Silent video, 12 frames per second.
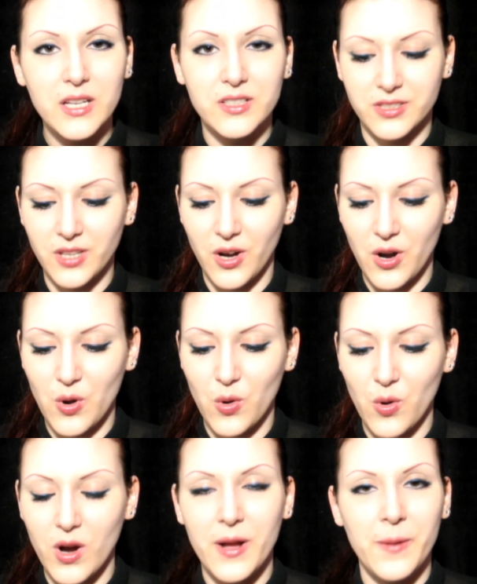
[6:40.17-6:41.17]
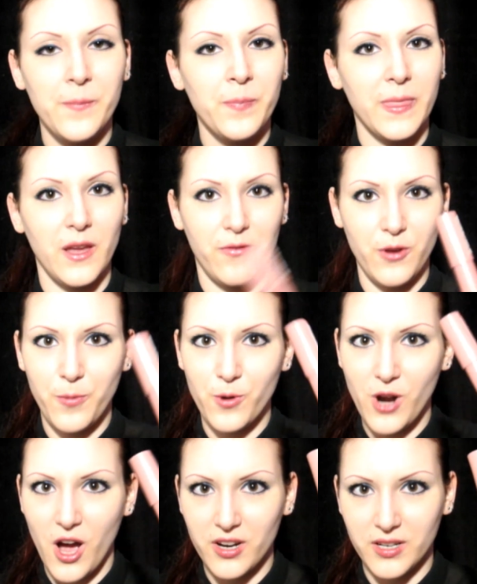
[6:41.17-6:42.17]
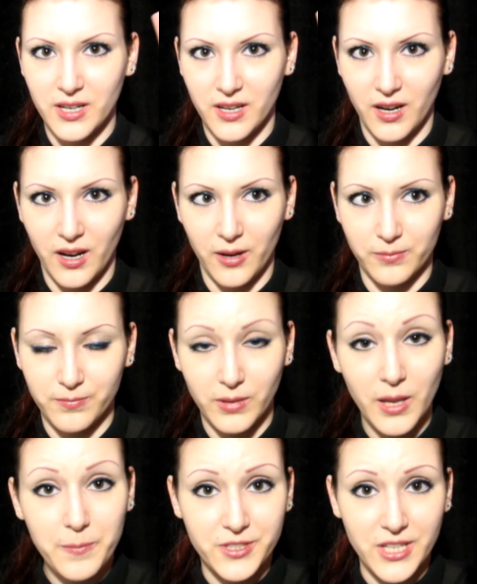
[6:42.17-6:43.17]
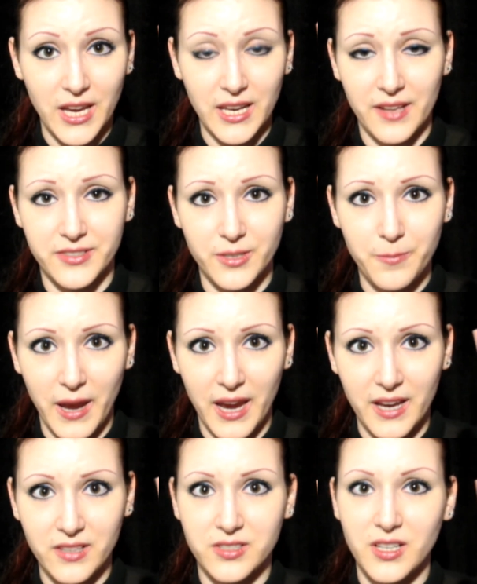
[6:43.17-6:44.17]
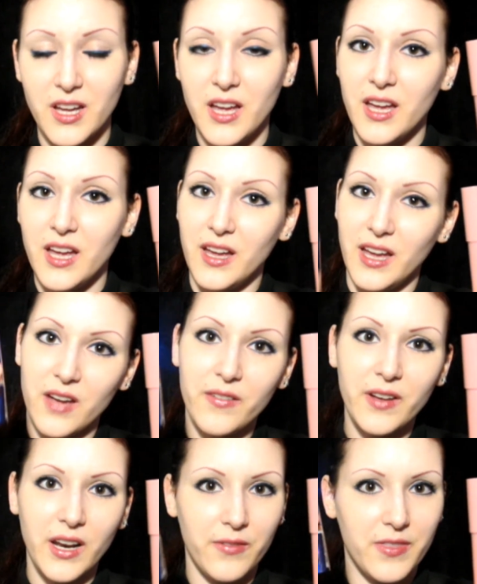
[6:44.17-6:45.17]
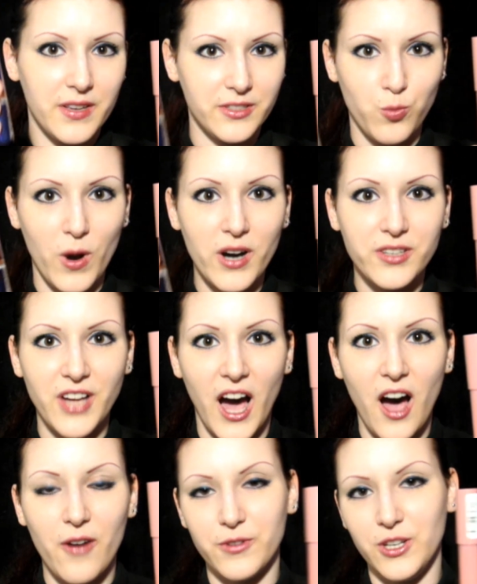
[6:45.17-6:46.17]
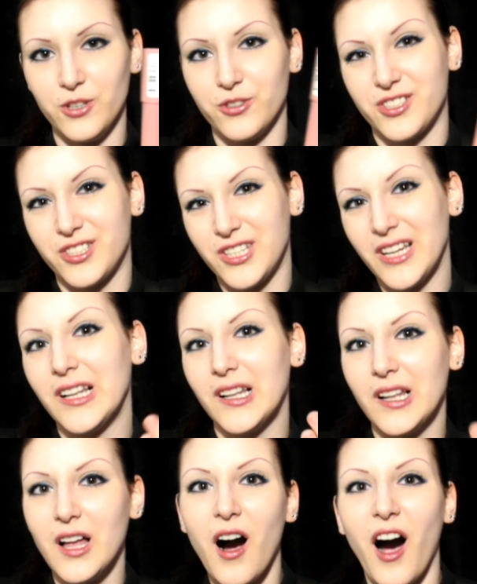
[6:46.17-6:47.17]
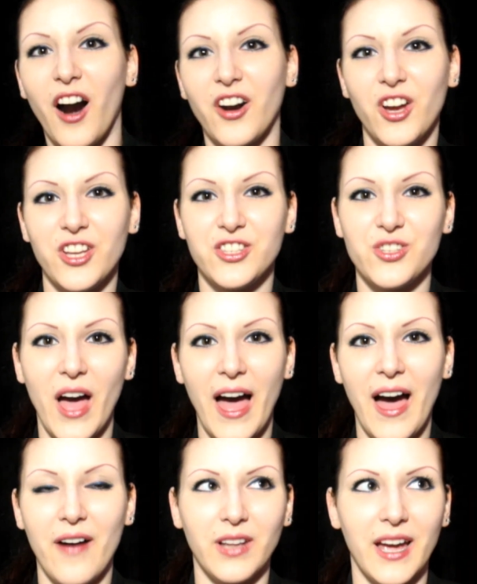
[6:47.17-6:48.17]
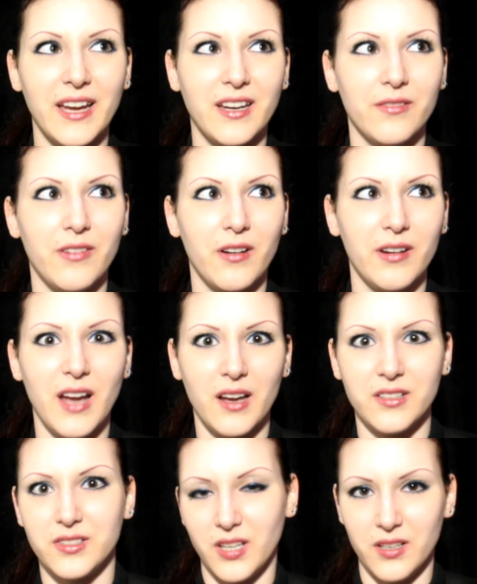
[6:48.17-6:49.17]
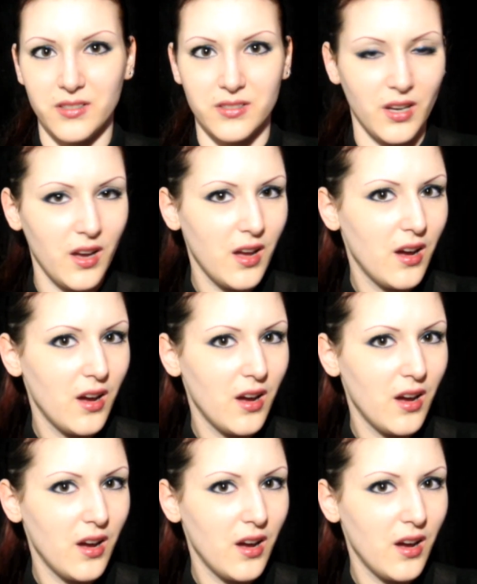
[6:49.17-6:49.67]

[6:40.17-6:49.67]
So if you put on lip stain as a base, even if this wears off, you still are going to have like a very nice tint